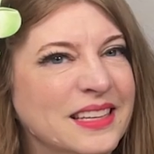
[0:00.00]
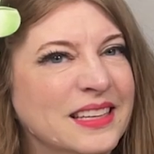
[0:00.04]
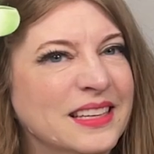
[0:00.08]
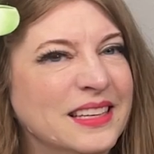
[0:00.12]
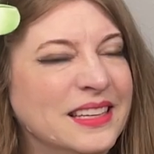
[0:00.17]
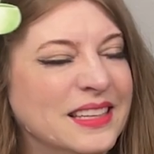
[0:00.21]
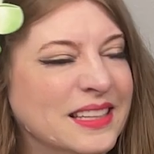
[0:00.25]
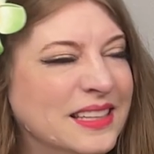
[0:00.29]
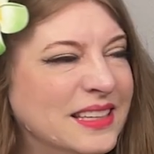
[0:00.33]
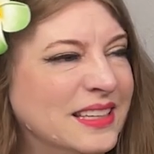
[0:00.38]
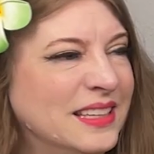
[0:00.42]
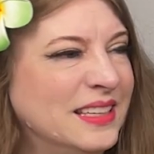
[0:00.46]

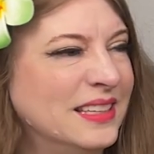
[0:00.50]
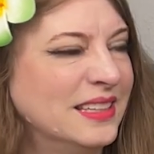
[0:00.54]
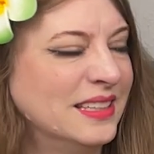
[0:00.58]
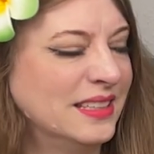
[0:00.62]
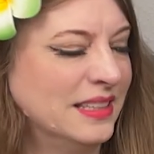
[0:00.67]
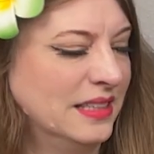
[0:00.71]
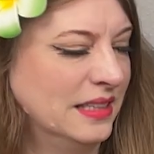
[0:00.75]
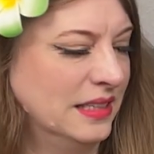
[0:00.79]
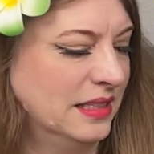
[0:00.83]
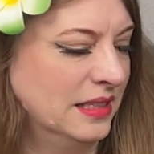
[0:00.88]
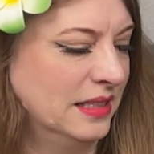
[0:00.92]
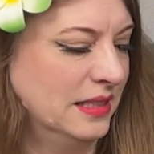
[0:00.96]

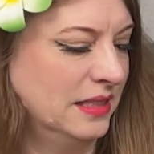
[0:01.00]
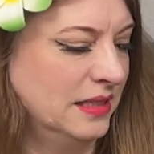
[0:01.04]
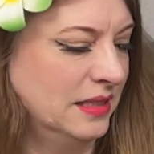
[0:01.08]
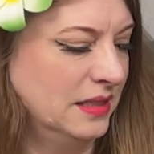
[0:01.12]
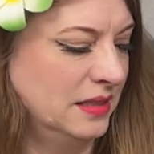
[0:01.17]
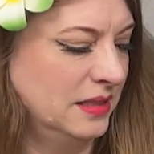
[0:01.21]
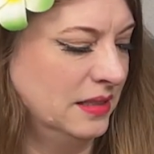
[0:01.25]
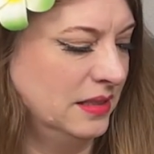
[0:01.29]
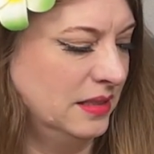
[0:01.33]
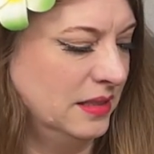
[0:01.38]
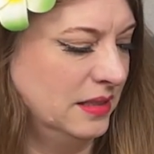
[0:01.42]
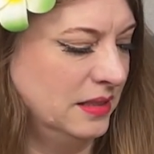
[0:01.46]

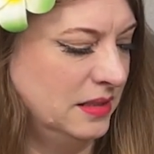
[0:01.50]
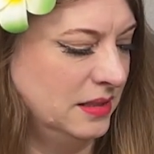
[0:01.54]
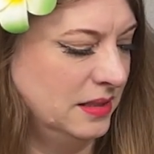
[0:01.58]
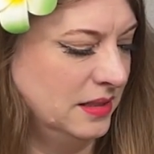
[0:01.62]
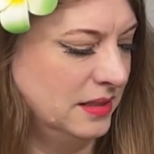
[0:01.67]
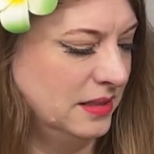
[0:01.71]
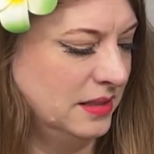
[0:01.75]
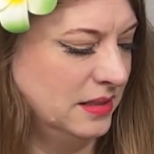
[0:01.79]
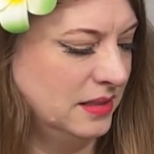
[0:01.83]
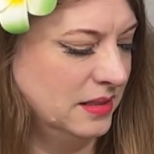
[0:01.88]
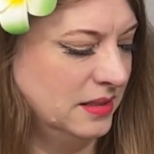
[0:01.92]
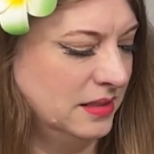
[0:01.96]

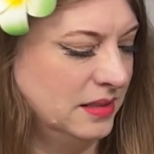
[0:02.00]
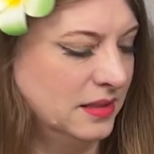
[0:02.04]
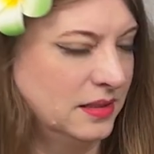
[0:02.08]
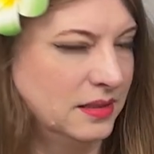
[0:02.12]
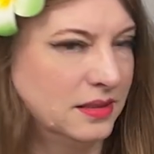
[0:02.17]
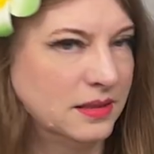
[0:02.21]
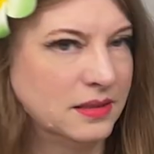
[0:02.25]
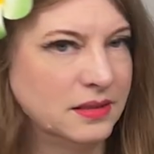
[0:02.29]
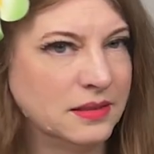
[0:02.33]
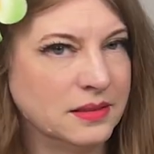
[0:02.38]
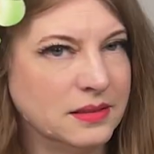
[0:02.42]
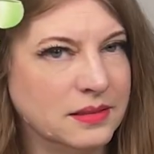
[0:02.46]

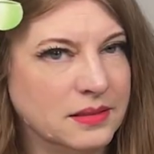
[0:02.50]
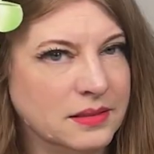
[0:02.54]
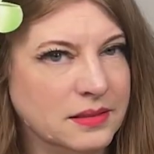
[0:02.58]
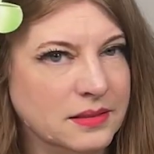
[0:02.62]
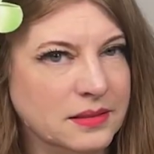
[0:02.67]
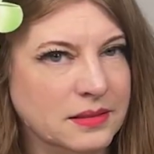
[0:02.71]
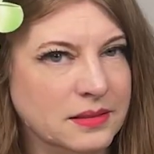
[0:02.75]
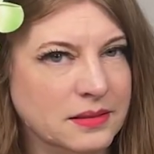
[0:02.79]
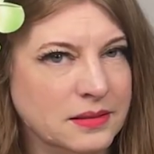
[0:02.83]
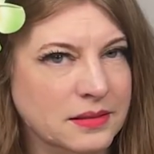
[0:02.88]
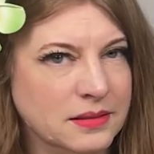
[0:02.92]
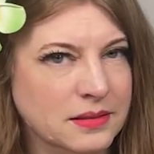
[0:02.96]

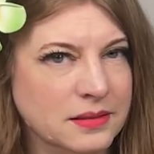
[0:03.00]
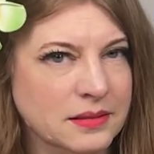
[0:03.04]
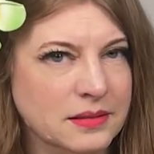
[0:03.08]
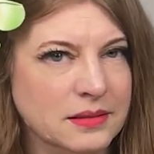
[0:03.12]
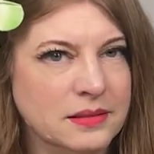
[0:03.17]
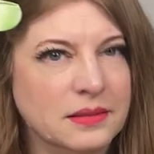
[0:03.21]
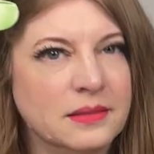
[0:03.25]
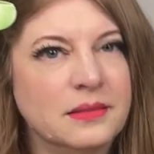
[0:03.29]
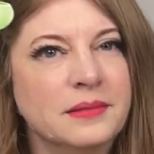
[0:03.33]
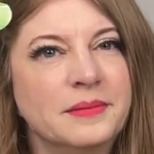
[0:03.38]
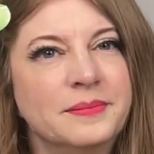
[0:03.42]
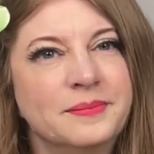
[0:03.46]

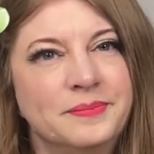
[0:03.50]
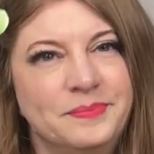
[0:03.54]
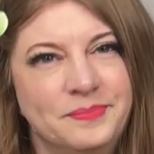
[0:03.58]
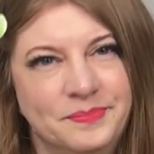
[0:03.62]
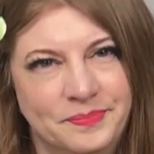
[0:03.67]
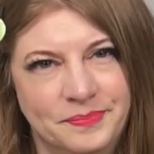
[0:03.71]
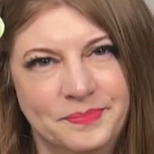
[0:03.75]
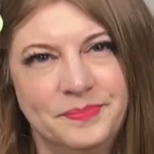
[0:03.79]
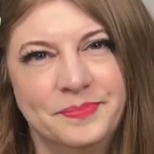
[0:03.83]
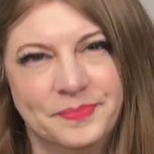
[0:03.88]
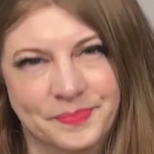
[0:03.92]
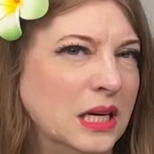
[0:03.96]

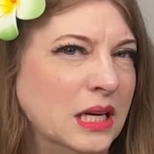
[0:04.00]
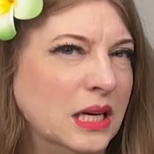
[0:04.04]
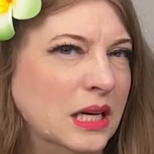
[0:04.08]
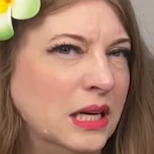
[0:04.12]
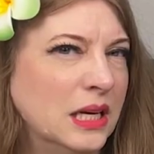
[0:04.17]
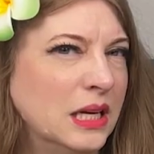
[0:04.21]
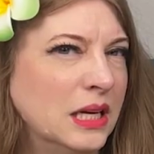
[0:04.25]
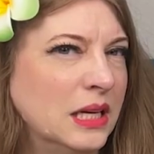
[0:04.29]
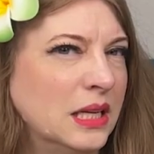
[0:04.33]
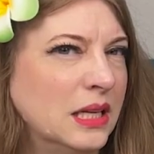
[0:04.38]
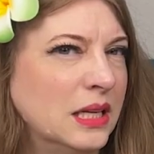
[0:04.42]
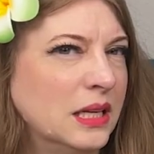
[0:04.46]

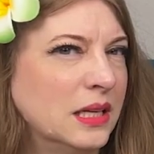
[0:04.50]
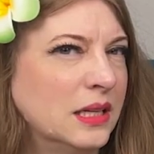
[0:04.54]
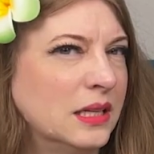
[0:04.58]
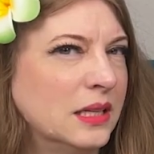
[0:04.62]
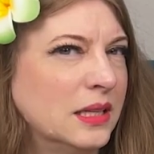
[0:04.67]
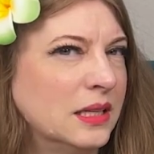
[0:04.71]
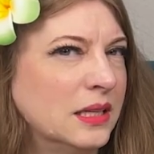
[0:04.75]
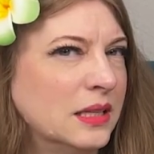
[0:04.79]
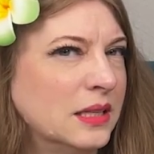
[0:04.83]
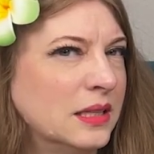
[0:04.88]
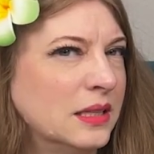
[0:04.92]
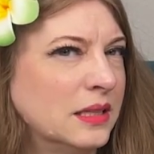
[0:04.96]

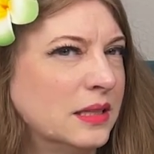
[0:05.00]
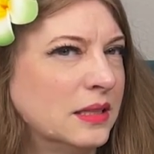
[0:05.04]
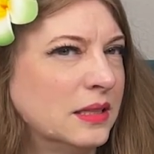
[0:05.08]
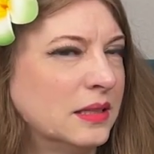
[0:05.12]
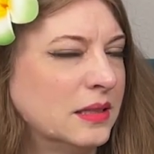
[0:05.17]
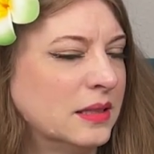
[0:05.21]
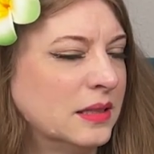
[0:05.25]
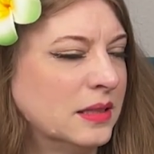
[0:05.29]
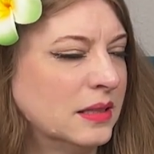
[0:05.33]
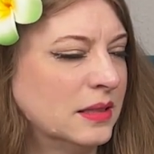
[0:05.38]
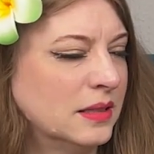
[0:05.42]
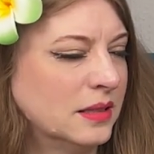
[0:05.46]

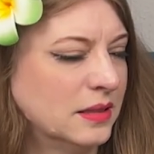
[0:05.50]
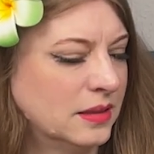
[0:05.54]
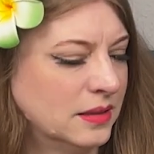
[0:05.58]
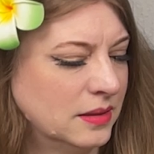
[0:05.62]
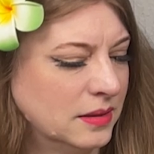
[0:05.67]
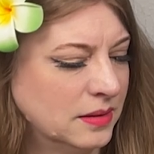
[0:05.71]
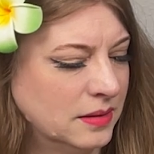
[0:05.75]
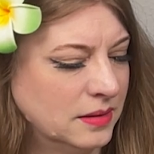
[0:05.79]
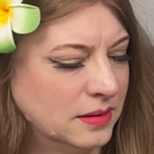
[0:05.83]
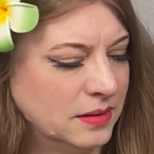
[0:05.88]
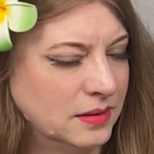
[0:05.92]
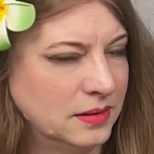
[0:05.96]

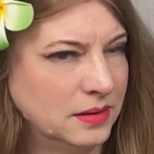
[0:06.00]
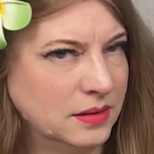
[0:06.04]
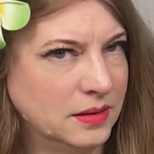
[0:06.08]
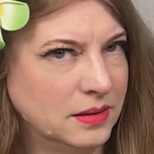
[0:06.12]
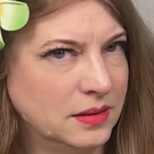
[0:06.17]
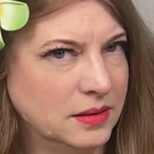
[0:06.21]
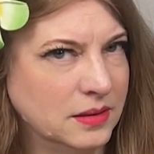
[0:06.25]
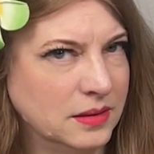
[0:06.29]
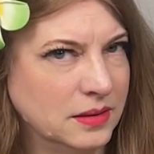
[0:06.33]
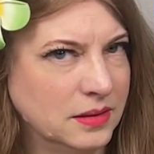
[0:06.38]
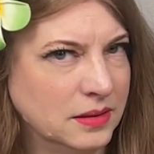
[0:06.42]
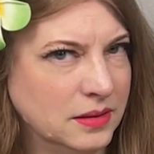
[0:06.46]

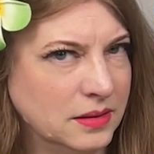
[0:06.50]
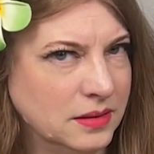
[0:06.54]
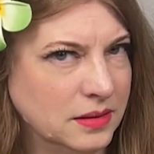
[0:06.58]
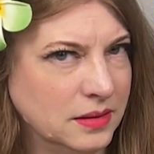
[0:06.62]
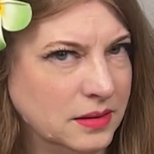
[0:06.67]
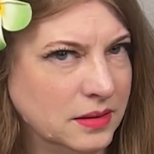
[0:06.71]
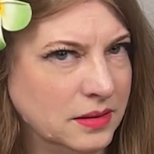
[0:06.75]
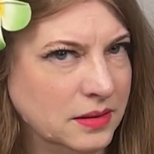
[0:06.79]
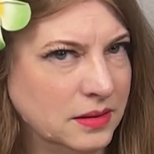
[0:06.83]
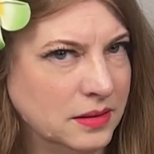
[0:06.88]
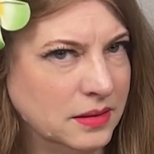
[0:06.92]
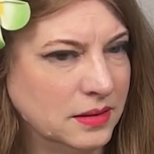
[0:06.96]

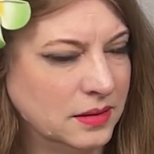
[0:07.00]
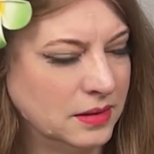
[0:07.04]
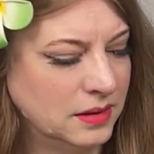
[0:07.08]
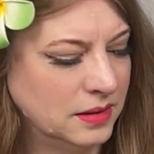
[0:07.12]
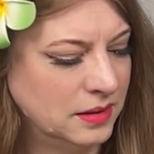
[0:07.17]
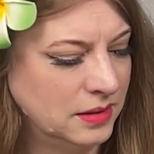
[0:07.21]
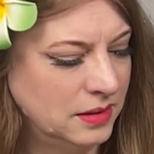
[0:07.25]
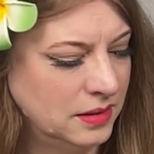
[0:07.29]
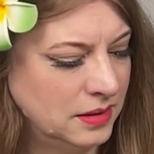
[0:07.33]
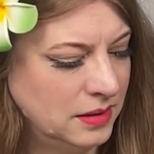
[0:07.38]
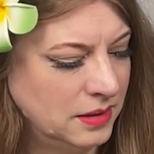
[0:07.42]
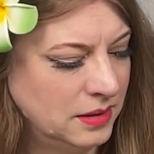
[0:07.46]

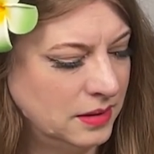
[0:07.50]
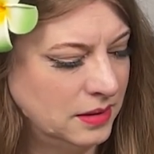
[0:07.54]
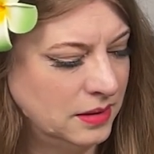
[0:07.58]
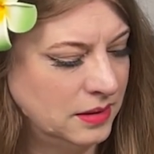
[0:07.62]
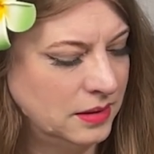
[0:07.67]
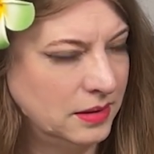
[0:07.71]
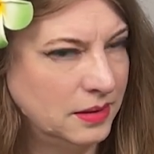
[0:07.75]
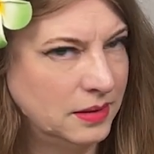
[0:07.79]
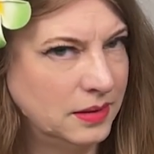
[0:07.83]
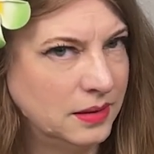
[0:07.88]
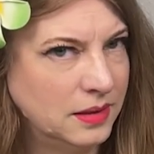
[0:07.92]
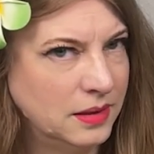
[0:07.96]
This person isn't speaking.